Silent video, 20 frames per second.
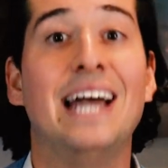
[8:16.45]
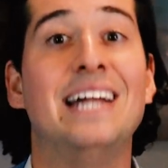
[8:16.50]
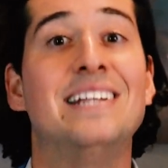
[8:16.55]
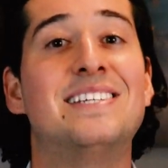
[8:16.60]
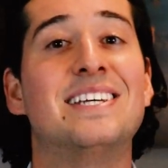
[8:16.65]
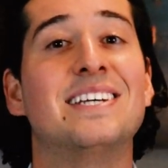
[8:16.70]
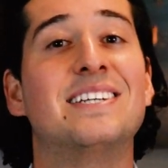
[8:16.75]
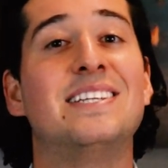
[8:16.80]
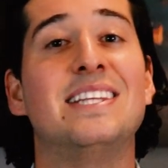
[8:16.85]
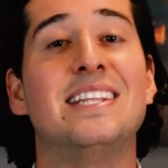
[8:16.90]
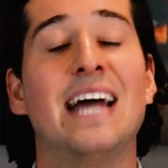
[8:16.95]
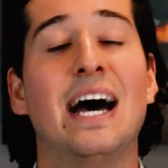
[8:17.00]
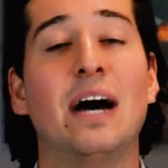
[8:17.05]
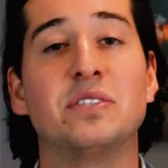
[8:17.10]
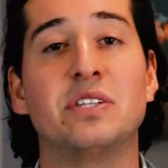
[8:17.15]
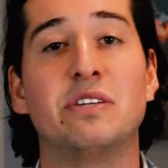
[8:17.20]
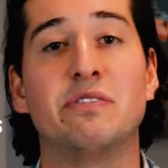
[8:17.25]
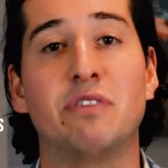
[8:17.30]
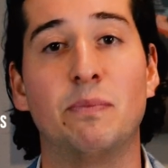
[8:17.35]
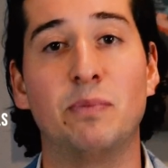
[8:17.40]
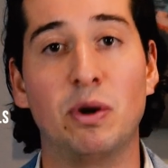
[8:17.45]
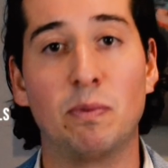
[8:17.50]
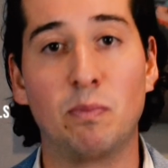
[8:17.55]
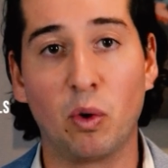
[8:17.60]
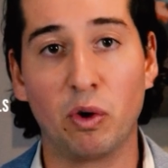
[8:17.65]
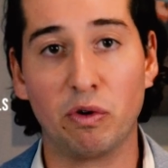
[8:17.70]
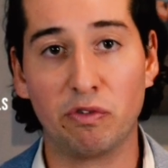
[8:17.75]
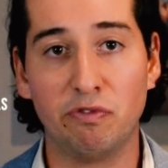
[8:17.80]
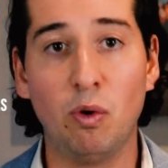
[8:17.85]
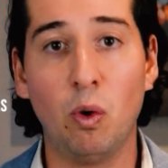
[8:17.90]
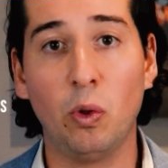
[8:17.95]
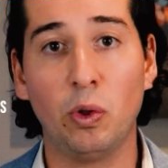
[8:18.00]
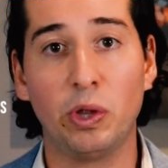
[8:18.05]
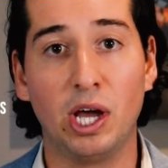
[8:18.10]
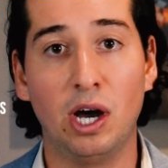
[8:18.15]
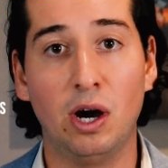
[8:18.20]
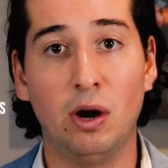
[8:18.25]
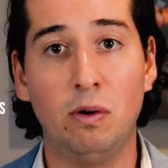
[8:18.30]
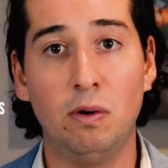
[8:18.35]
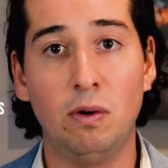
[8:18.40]
and $60,000 from your
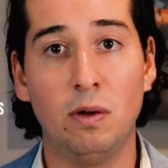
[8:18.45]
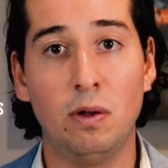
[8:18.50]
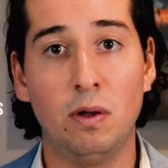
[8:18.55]
portfolio